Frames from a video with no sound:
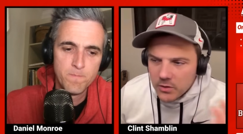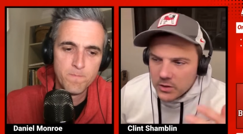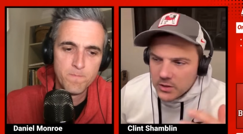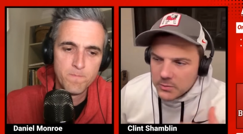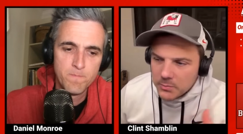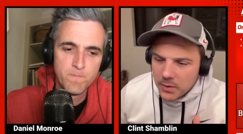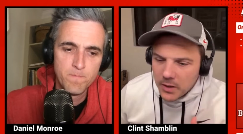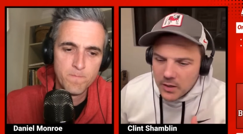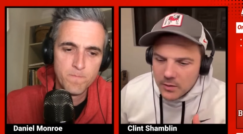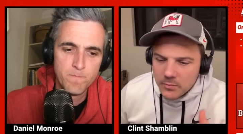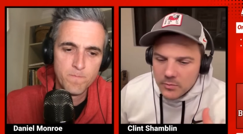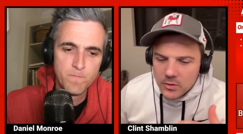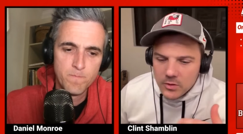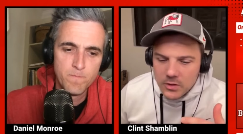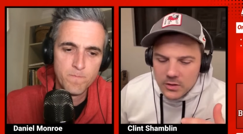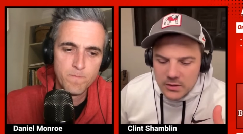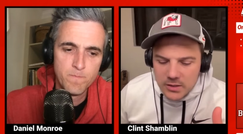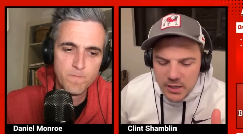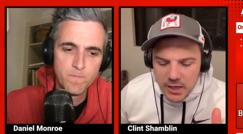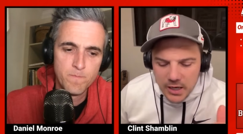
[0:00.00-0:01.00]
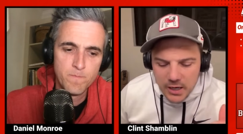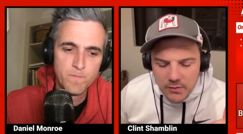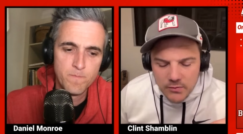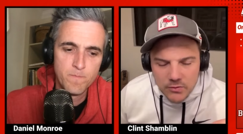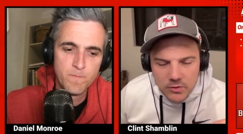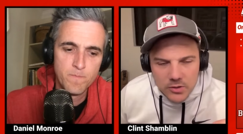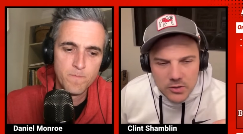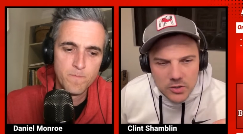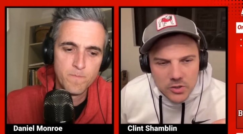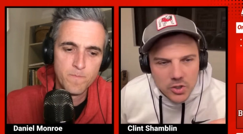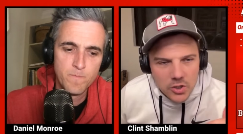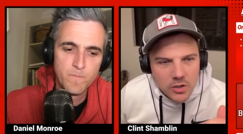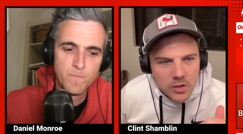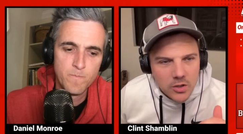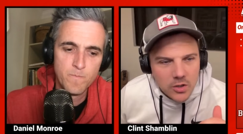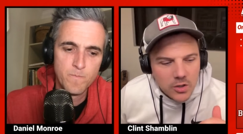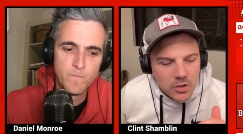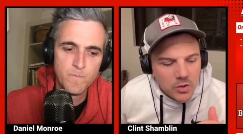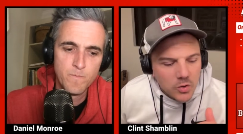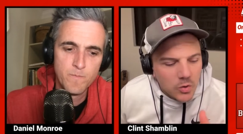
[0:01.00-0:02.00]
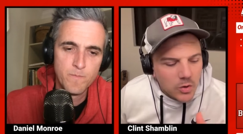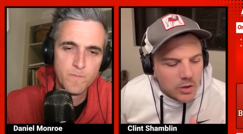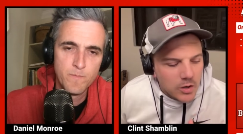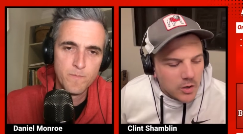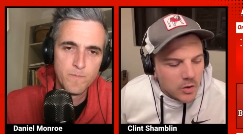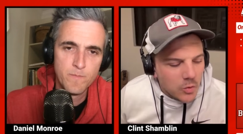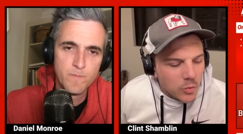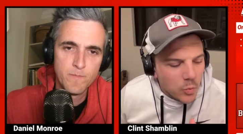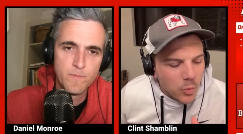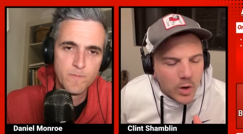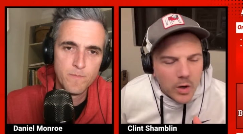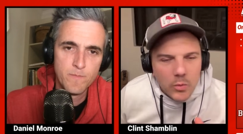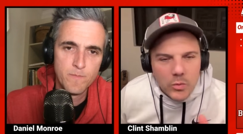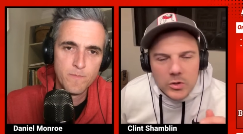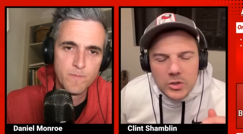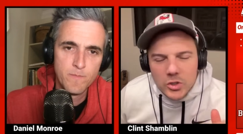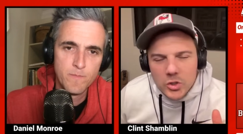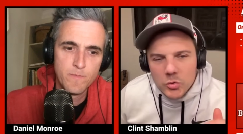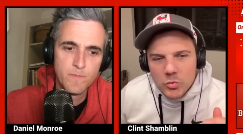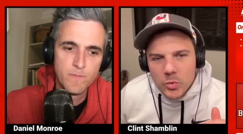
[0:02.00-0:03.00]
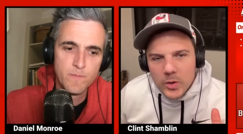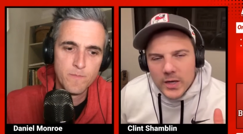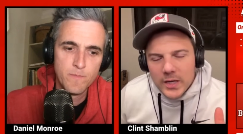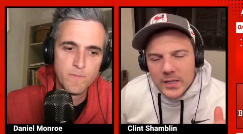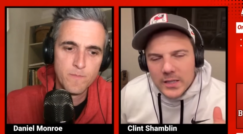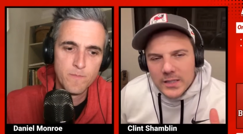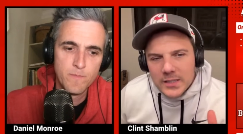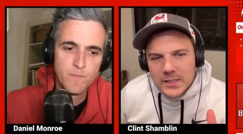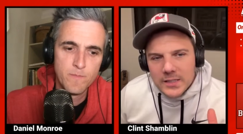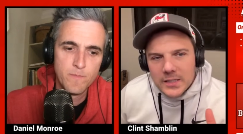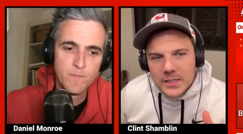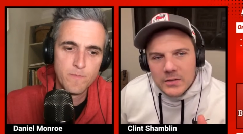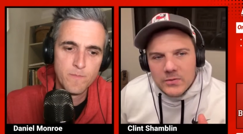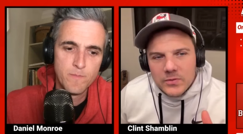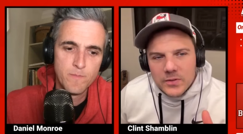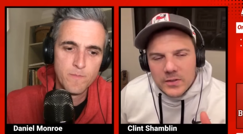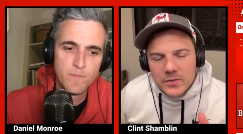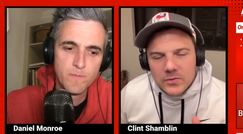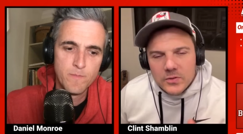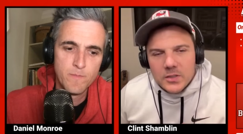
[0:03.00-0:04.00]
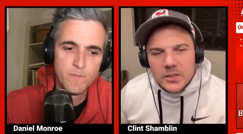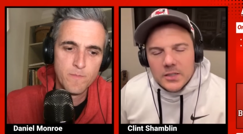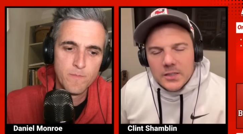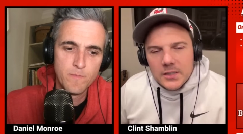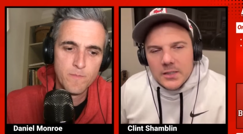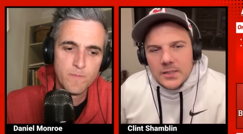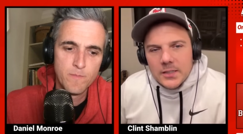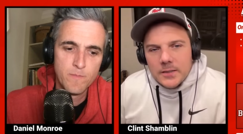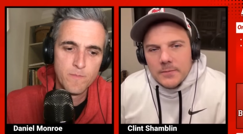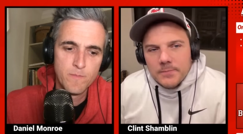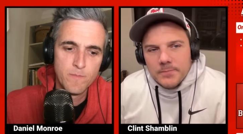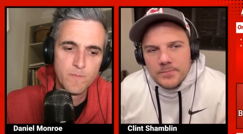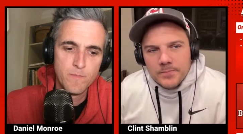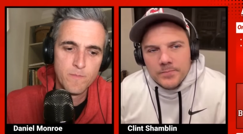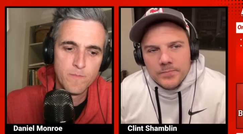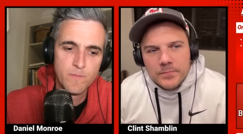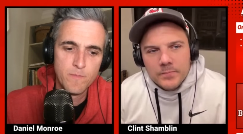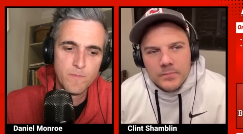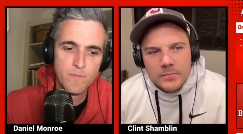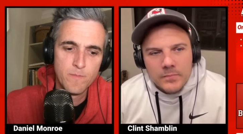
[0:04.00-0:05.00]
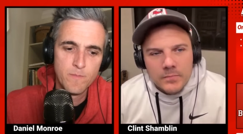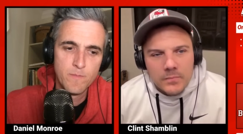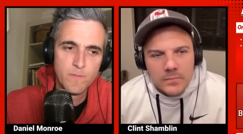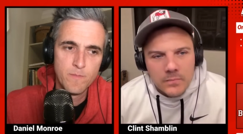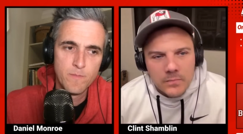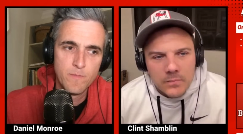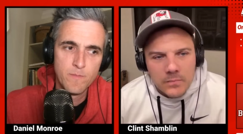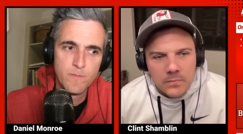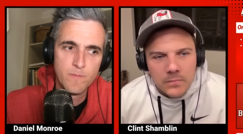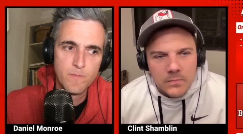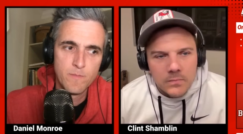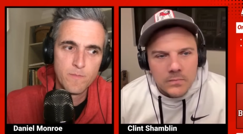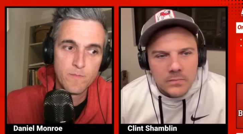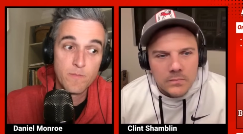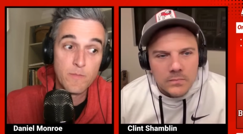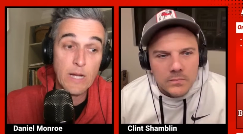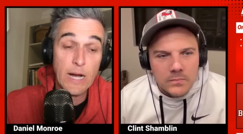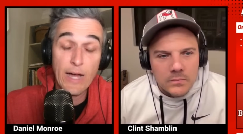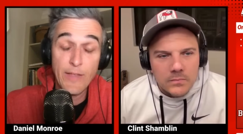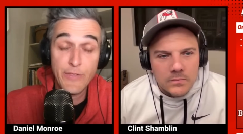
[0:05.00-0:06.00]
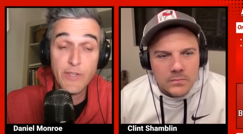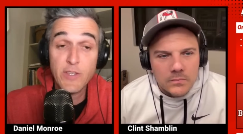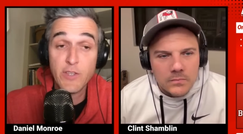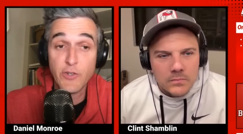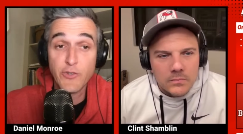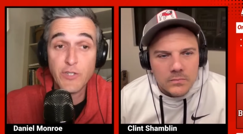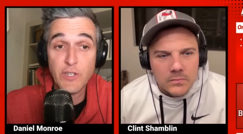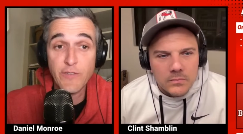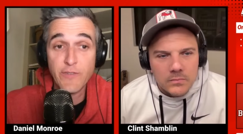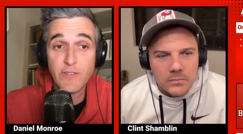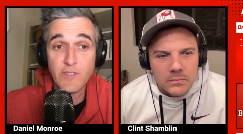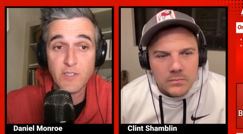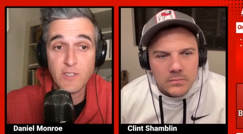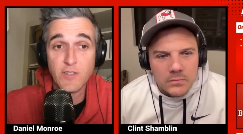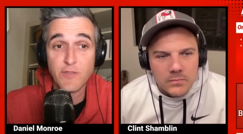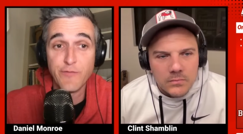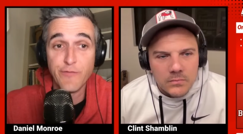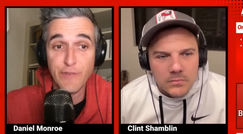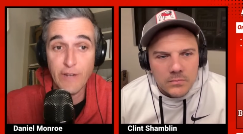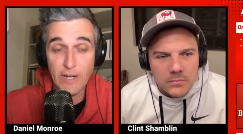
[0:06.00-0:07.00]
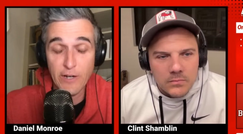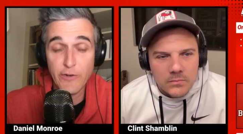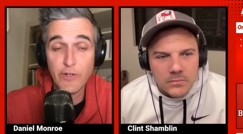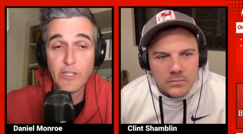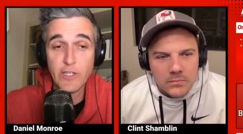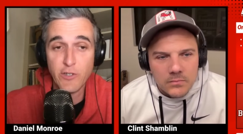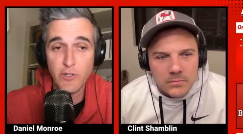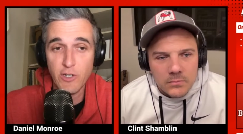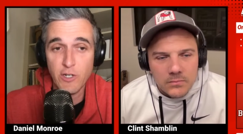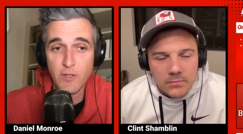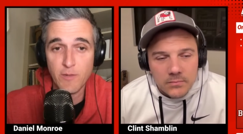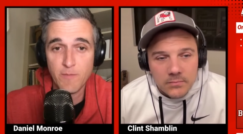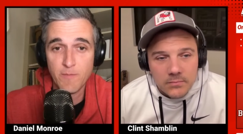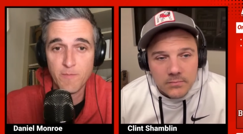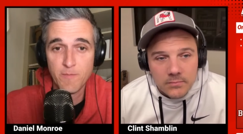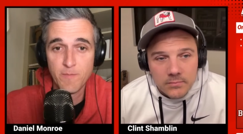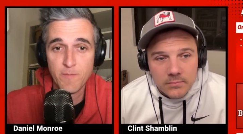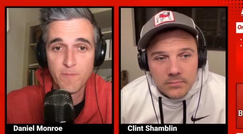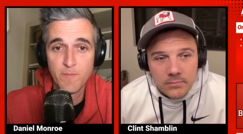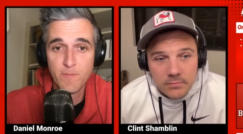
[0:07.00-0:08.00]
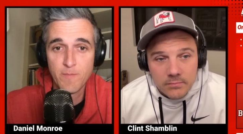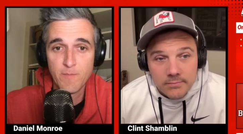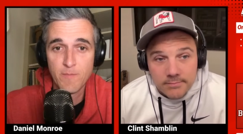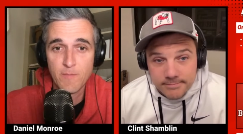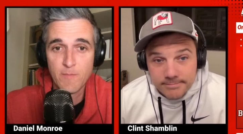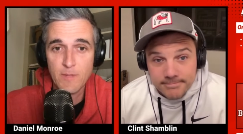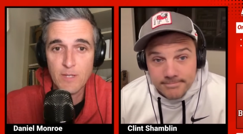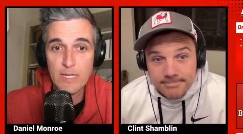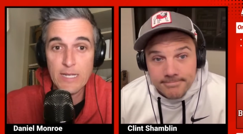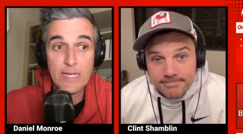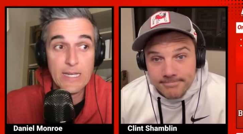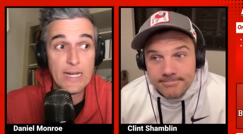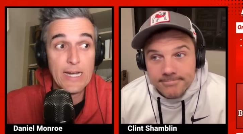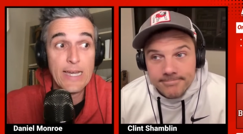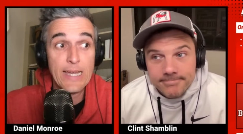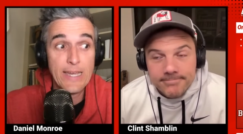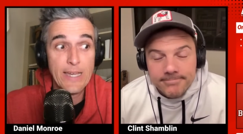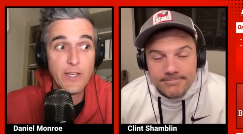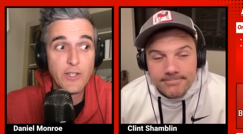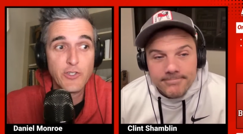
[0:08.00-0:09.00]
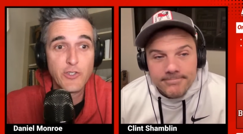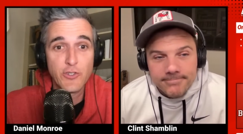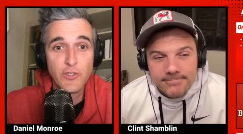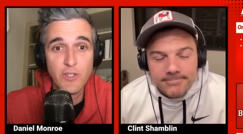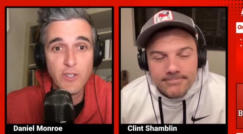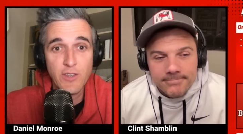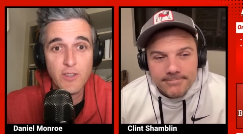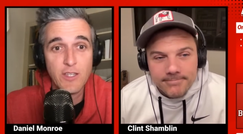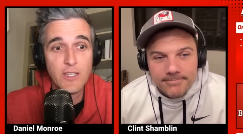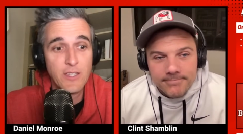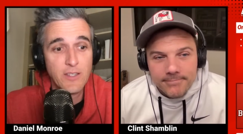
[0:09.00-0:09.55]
Speaker 1: crust, bottom crust, average? Where would you rank this defense for Tennessee?
Speaker 2: I think their defense is very good. Like, I actually think